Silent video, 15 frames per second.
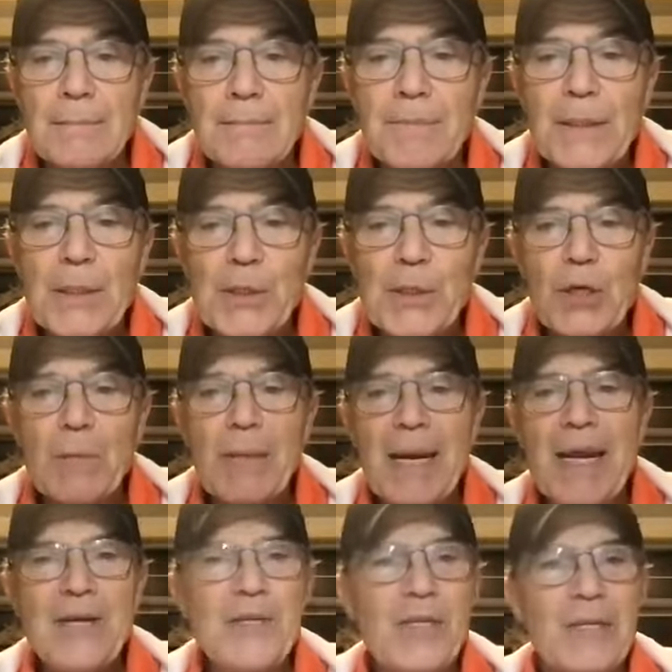but
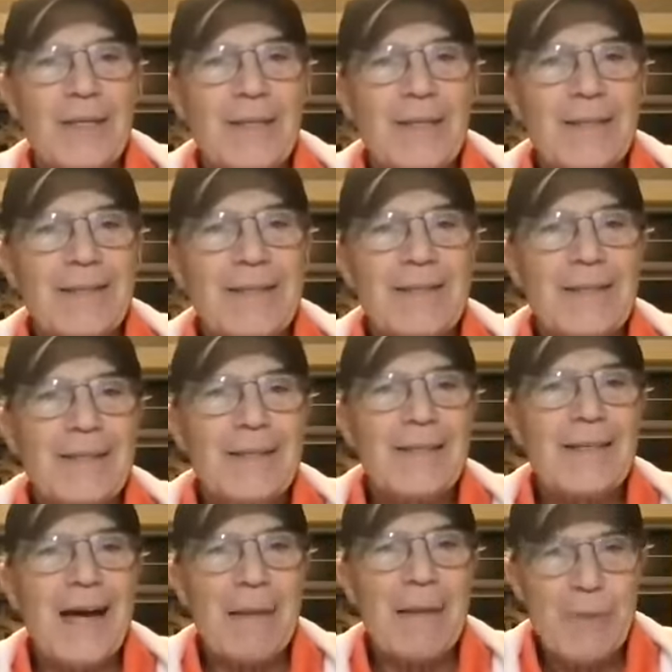determination,
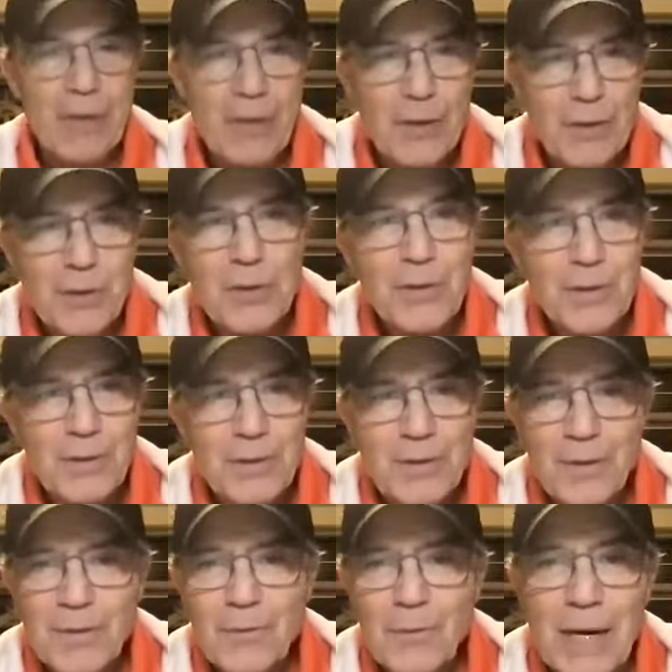I'm going to do
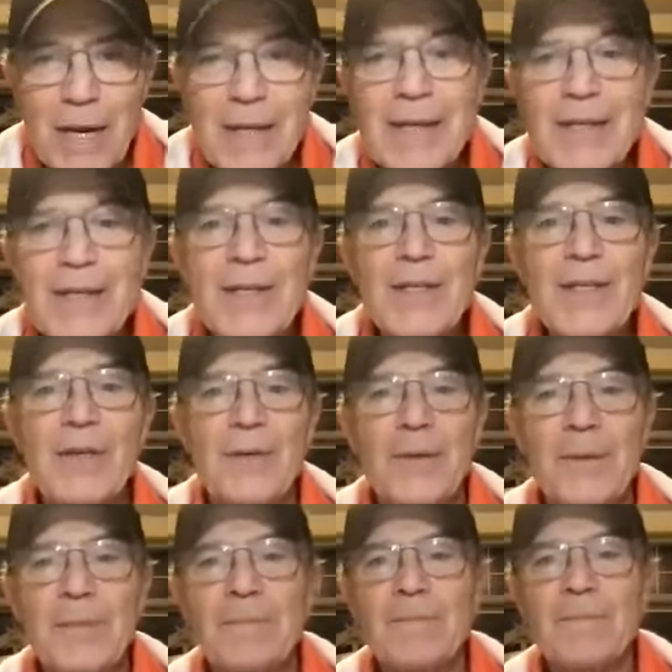what I need to do.
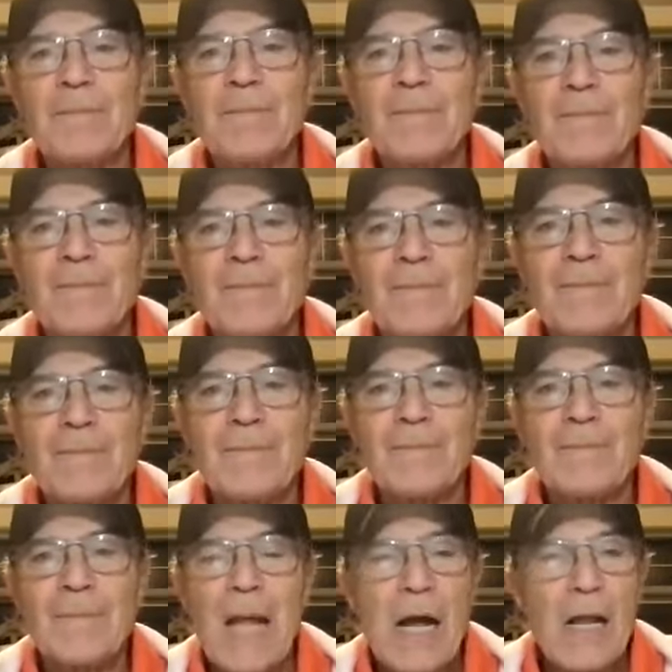
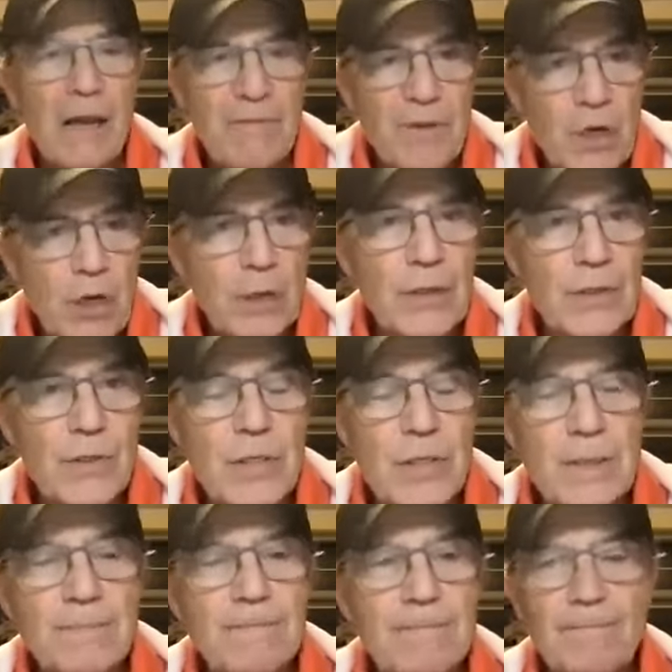I'll have
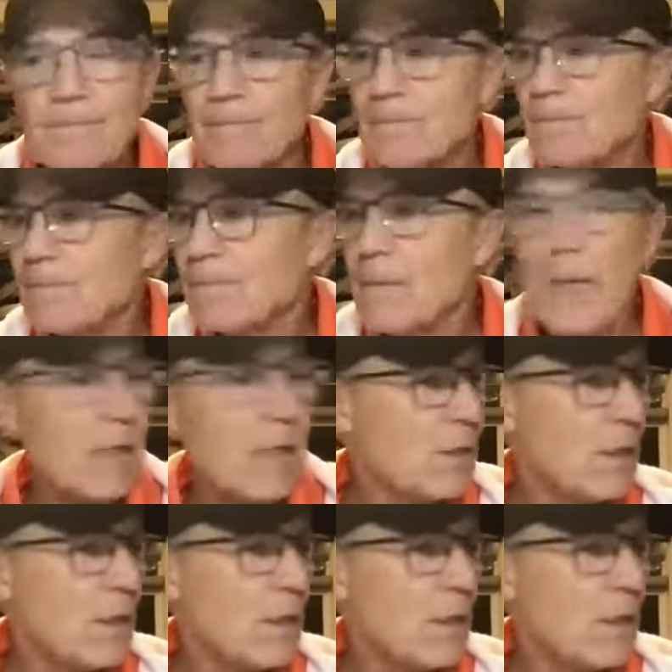courage, not